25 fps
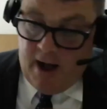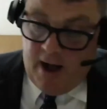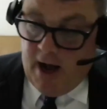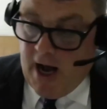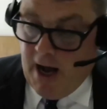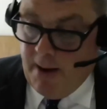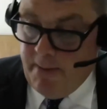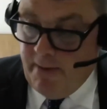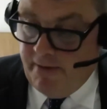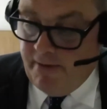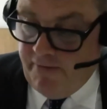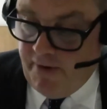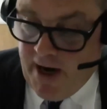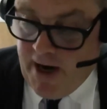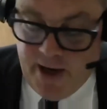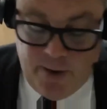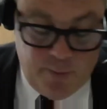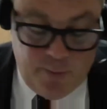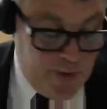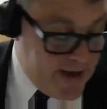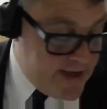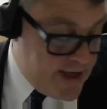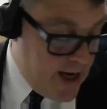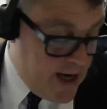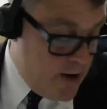I'm afraid
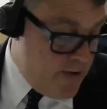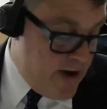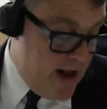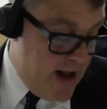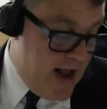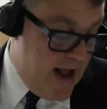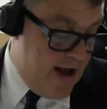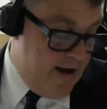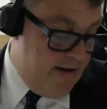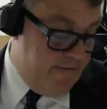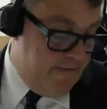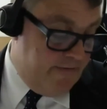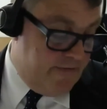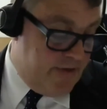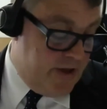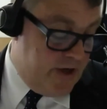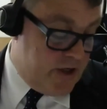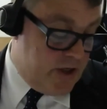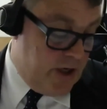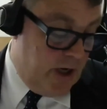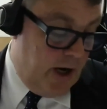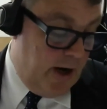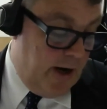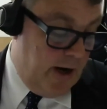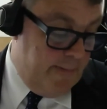we don't have the
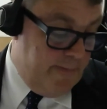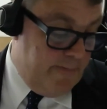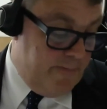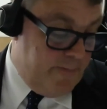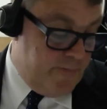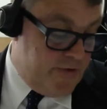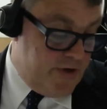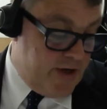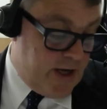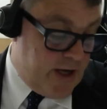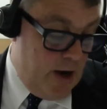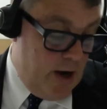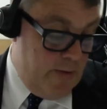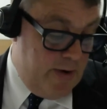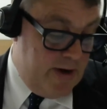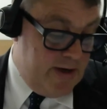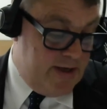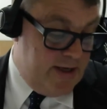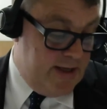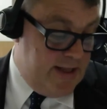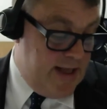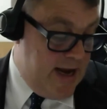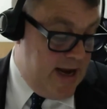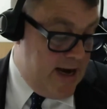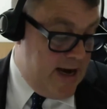time to go
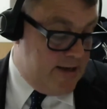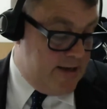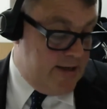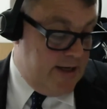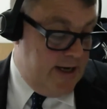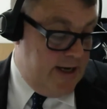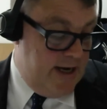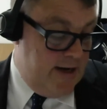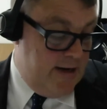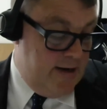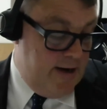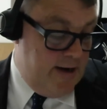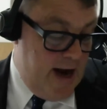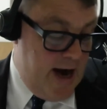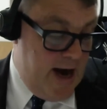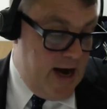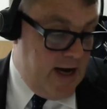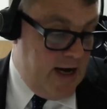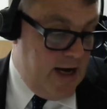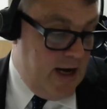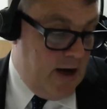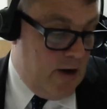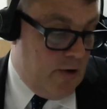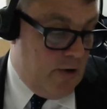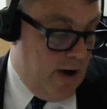into that in
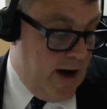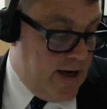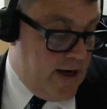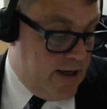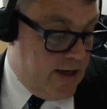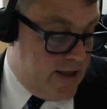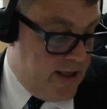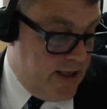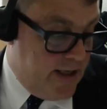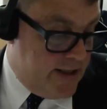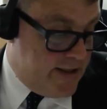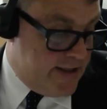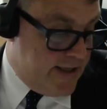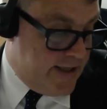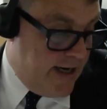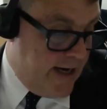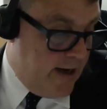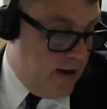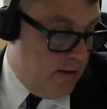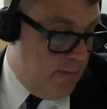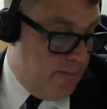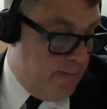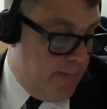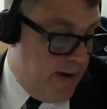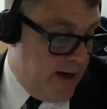any great
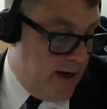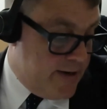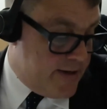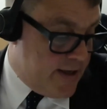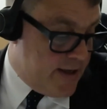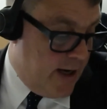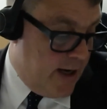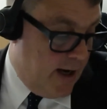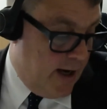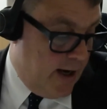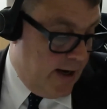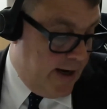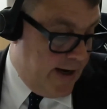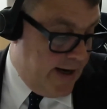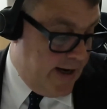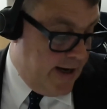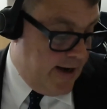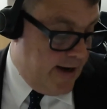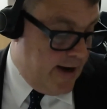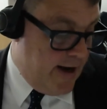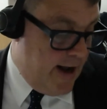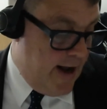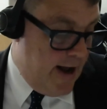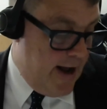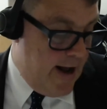detail, but I
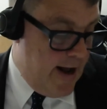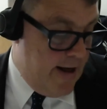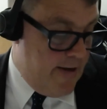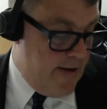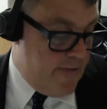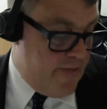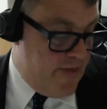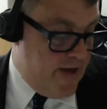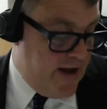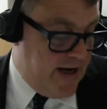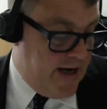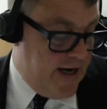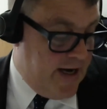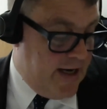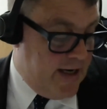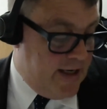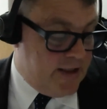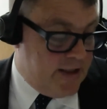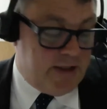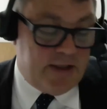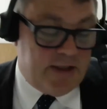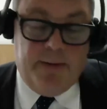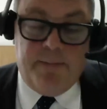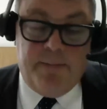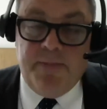think it
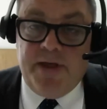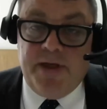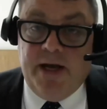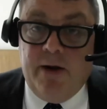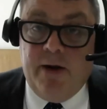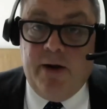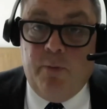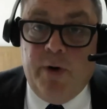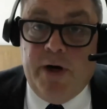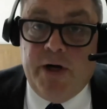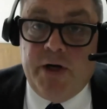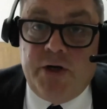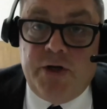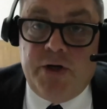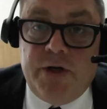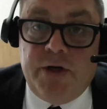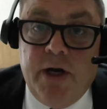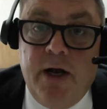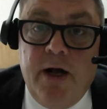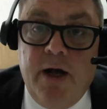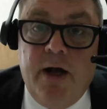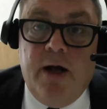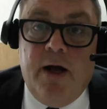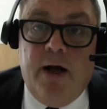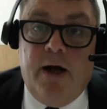is something which
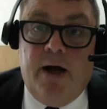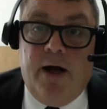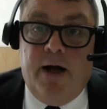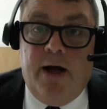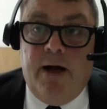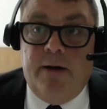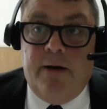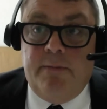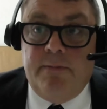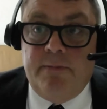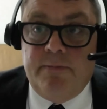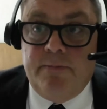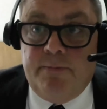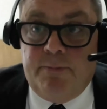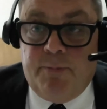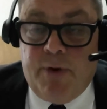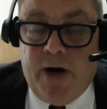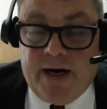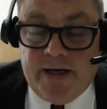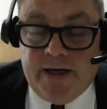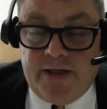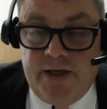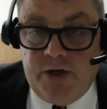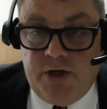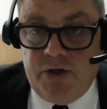
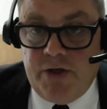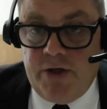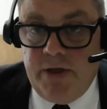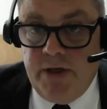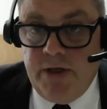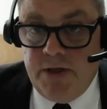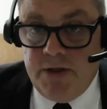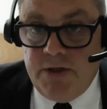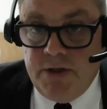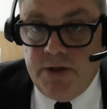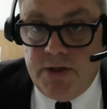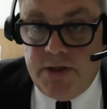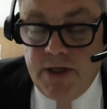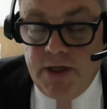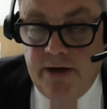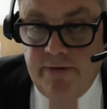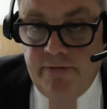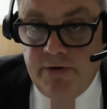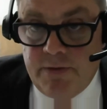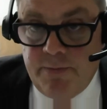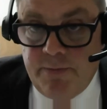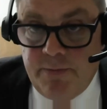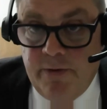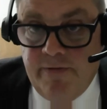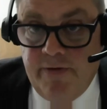practitioners and
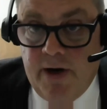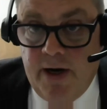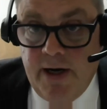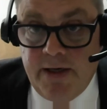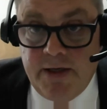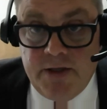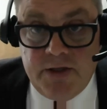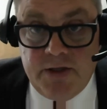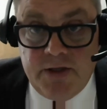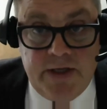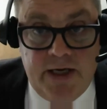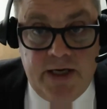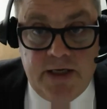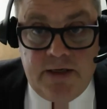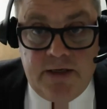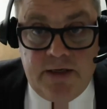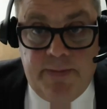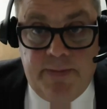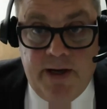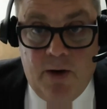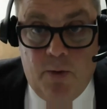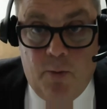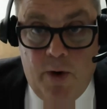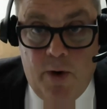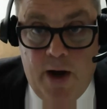service providers need to
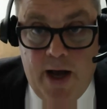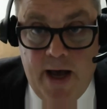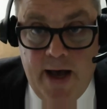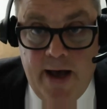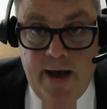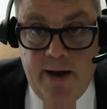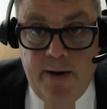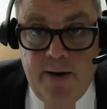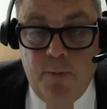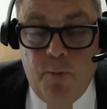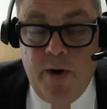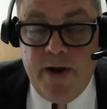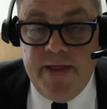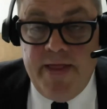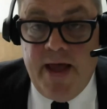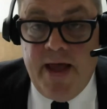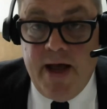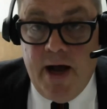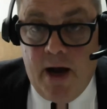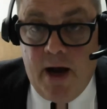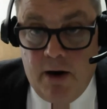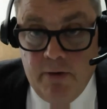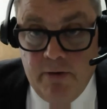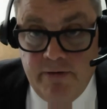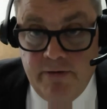be aware when they
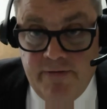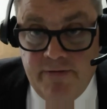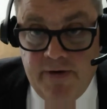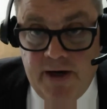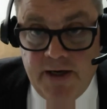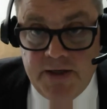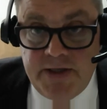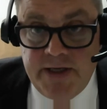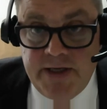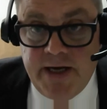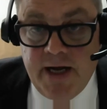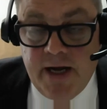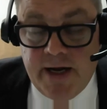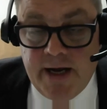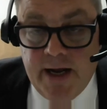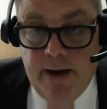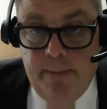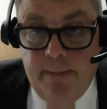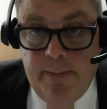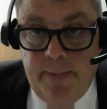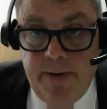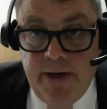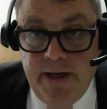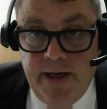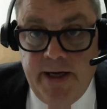are advising a
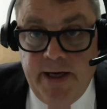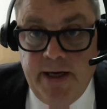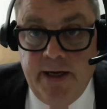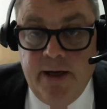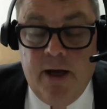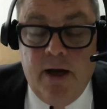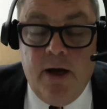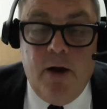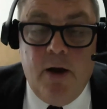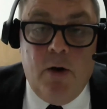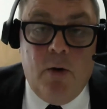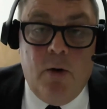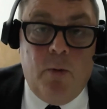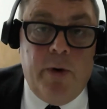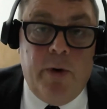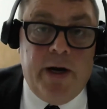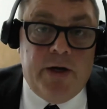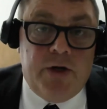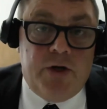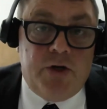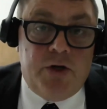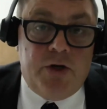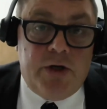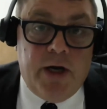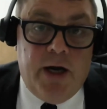company,
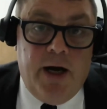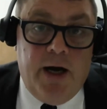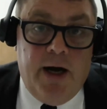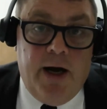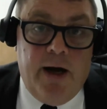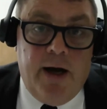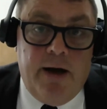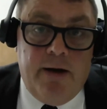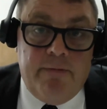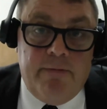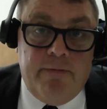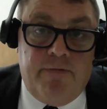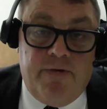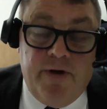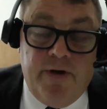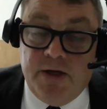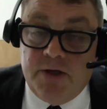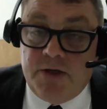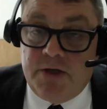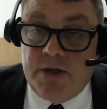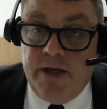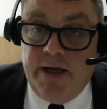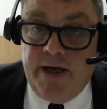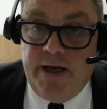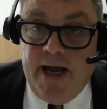which
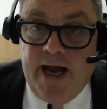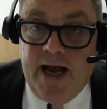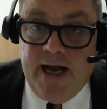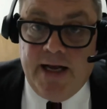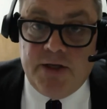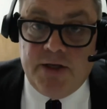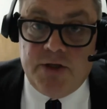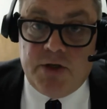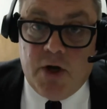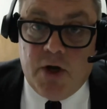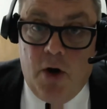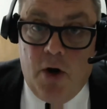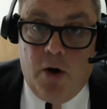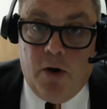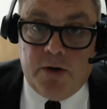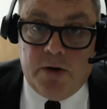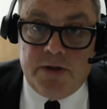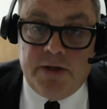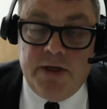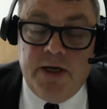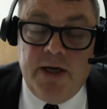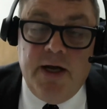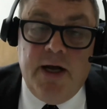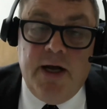firstly has got